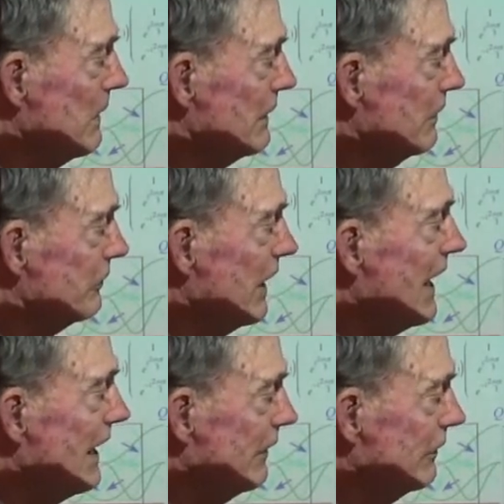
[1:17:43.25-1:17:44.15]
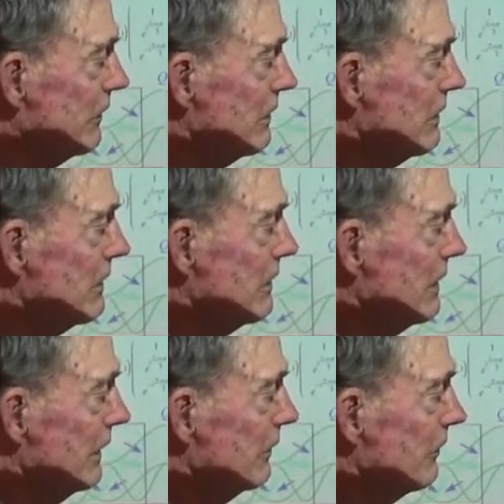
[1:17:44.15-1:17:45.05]
minus added.
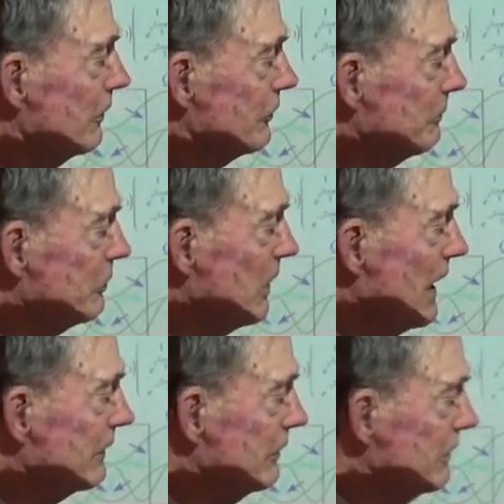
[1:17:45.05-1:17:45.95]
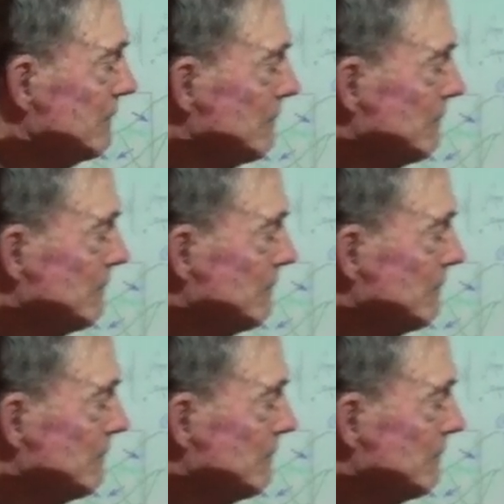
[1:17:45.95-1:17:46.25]
Here they're subtracted.